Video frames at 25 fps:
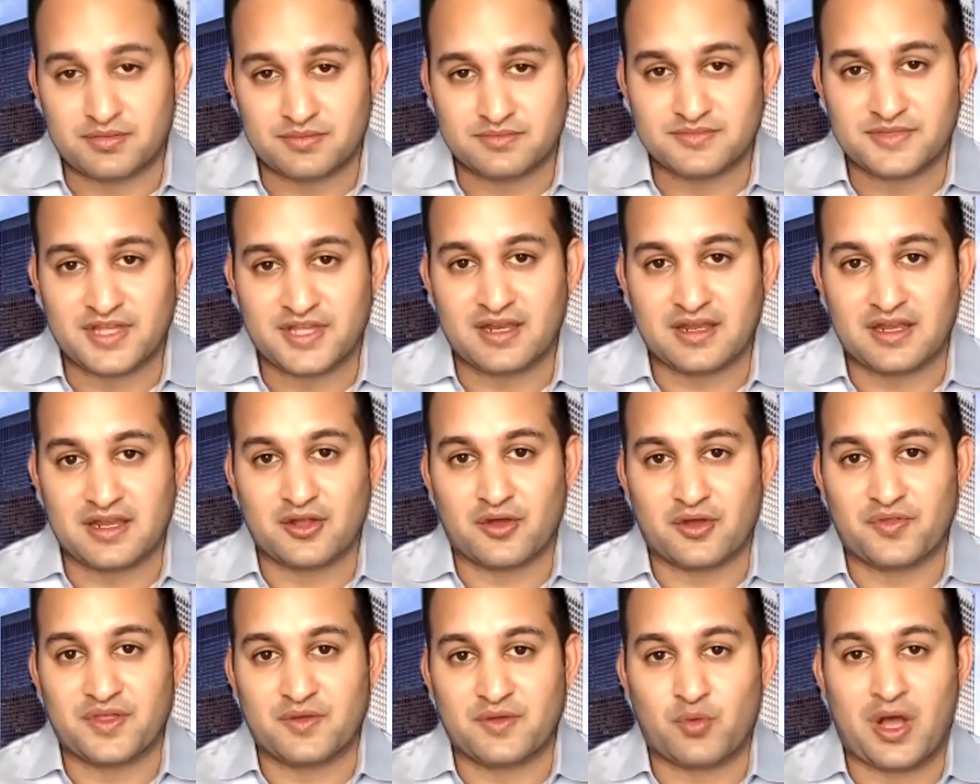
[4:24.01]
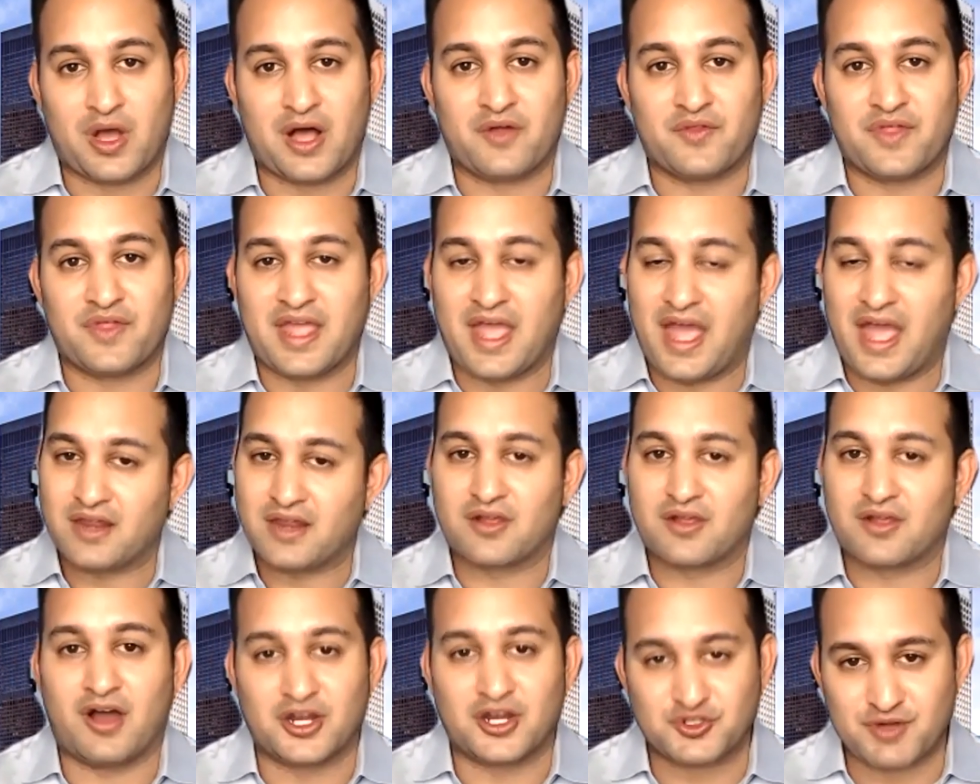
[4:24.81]
They, while they had a
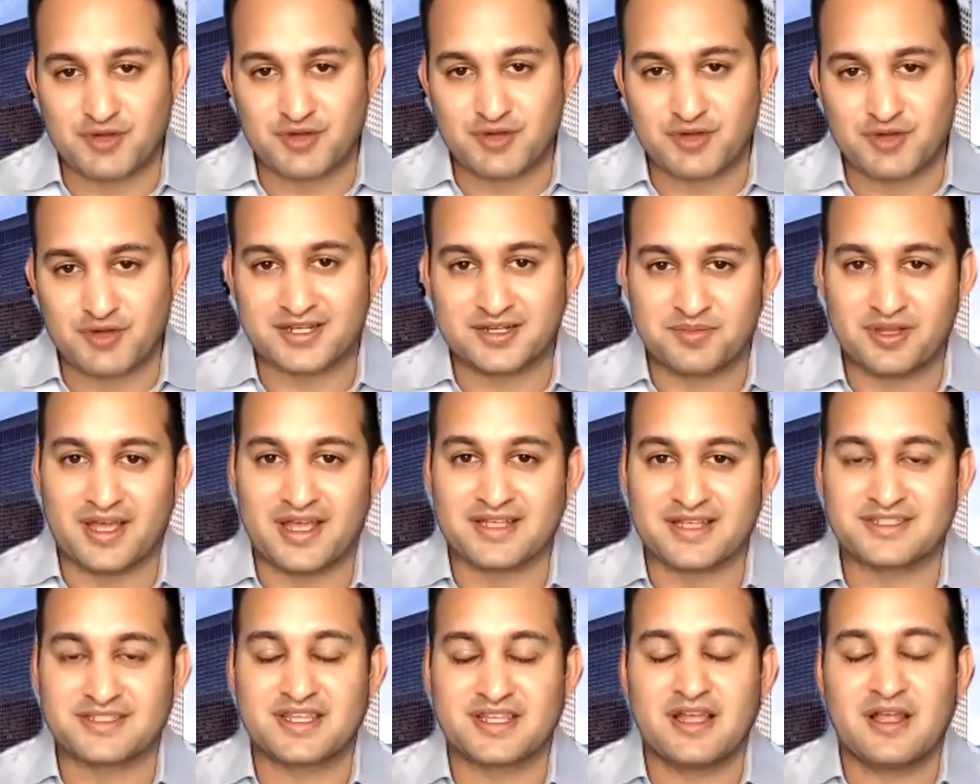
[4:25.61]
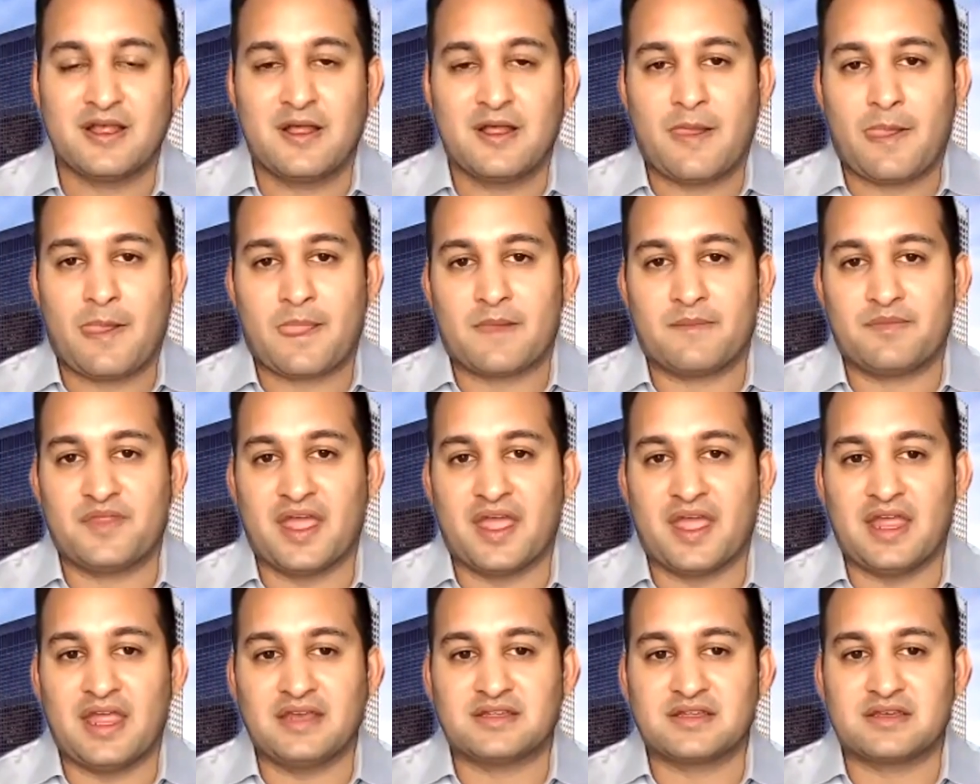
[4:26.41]
contract in place,
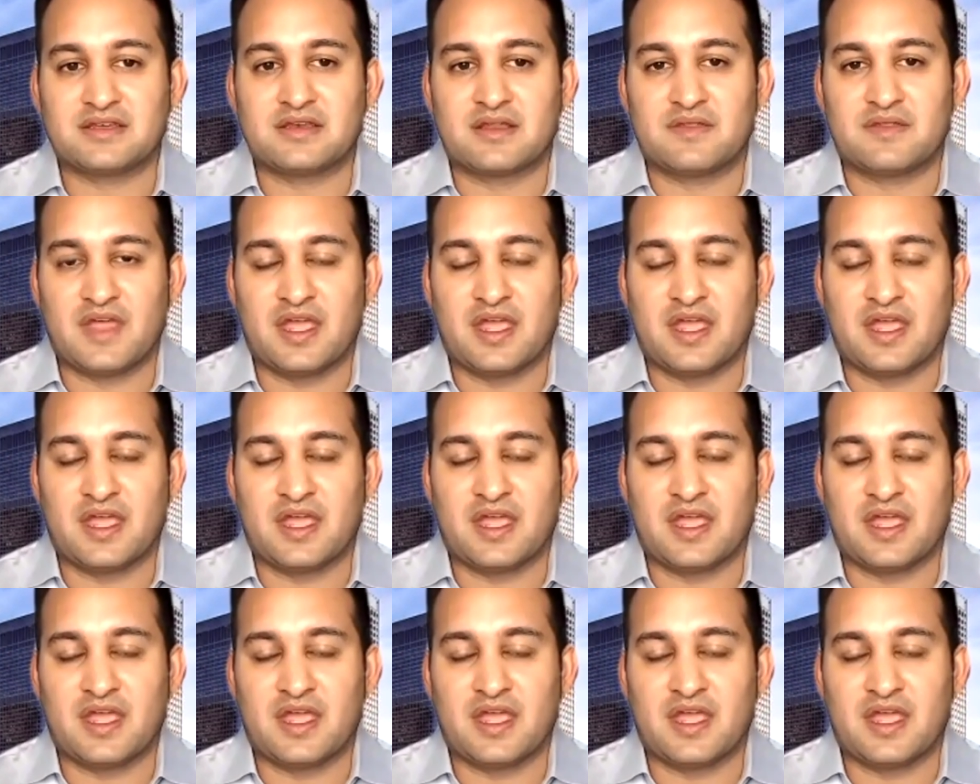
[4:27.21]
the